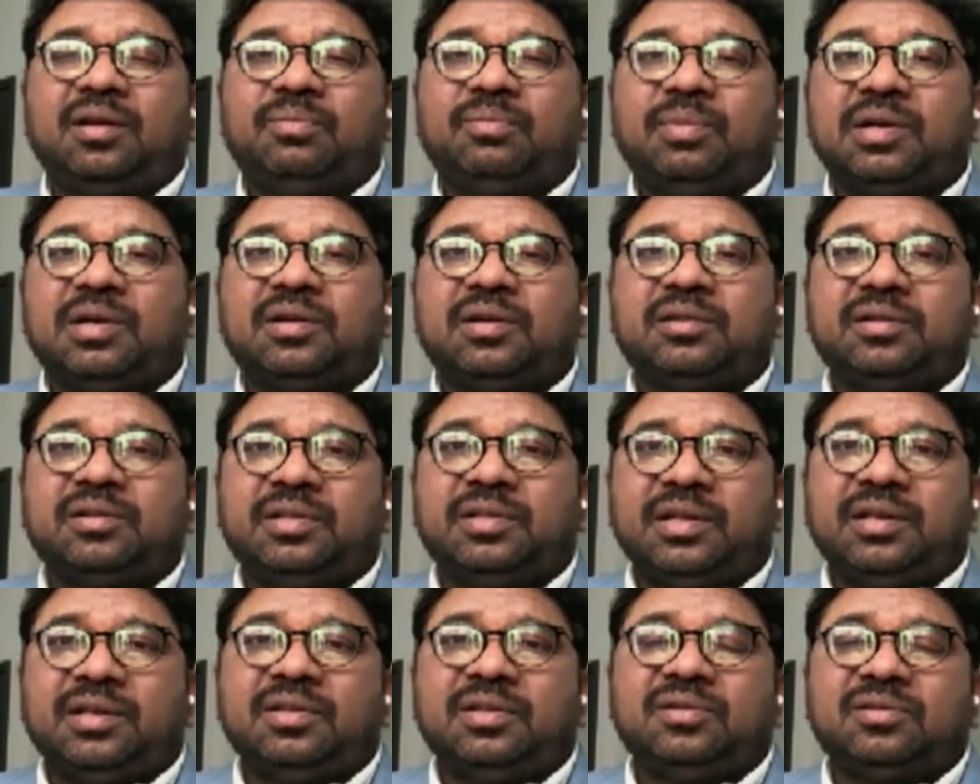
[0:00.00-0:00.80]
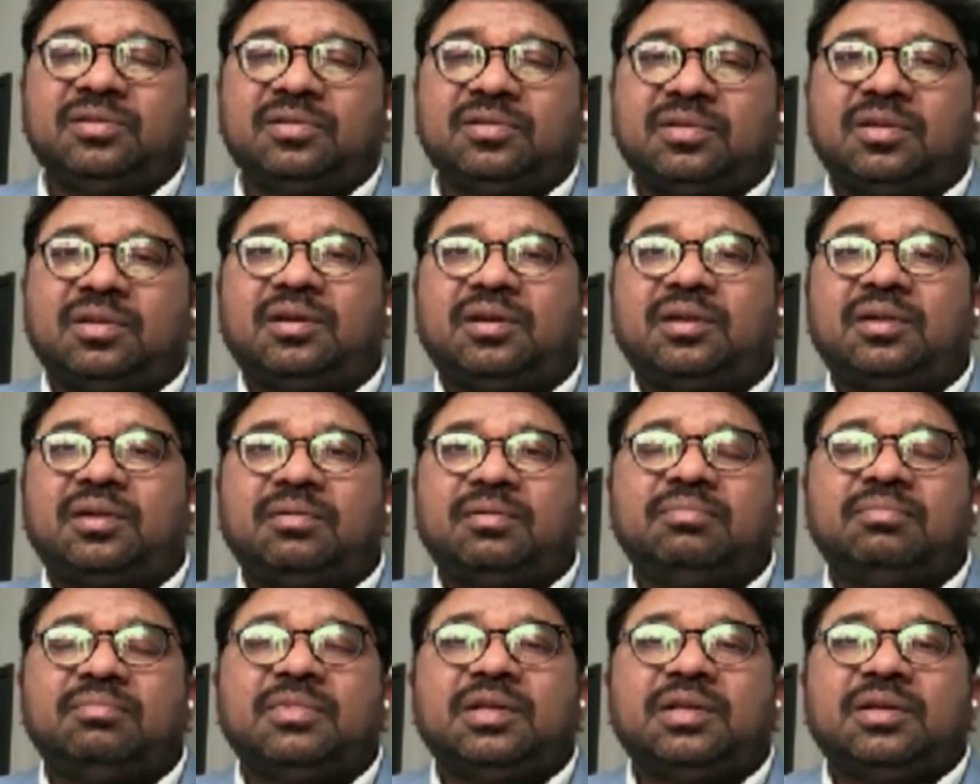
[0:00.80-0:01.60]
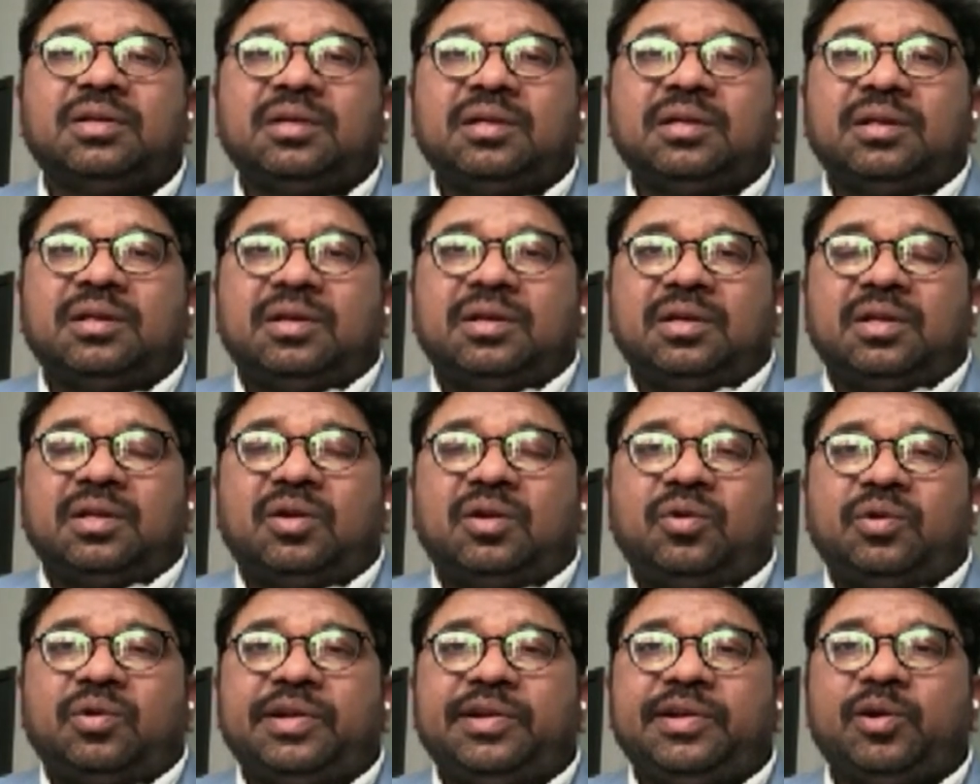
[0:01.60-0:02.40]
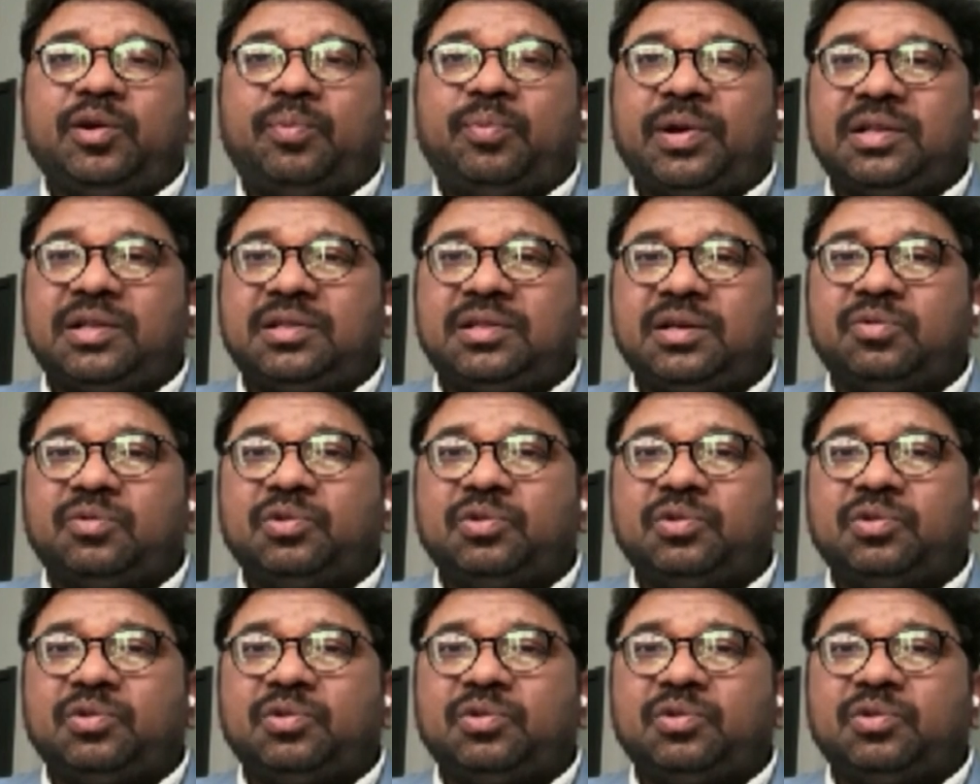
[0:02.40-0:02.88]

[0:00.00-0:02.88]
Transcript: but there is, idiopathic,